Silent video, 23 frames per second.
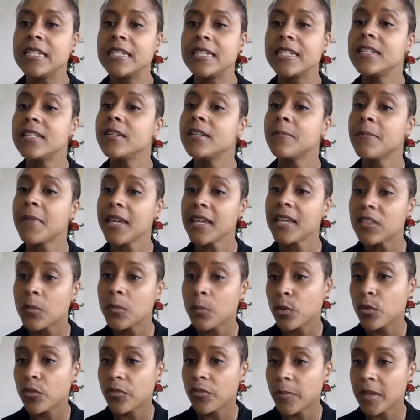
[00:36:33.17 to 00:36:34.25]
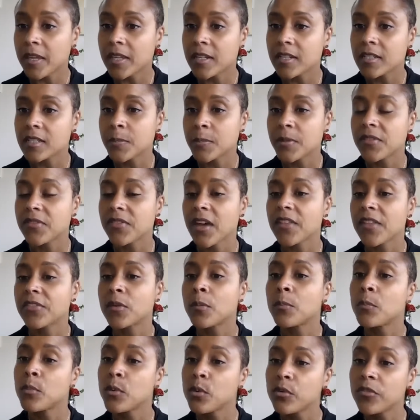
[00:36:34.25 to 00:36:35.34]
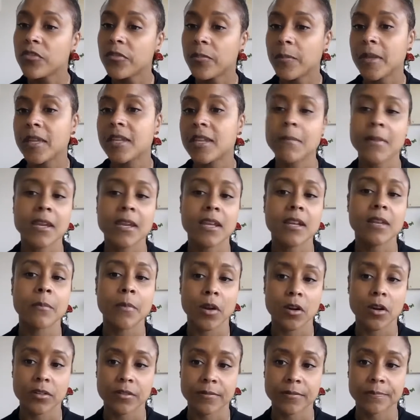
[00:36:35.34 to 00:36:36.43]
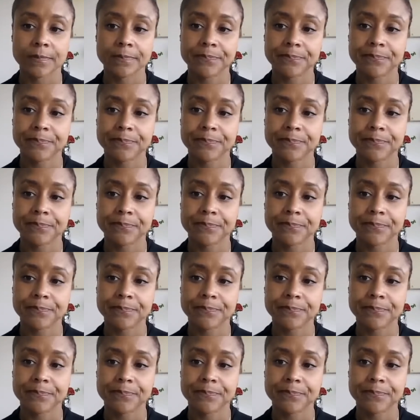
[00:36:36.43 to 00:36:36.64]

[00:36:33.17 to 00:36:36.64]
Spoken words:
didn't make the movement, but that the movement made Martin.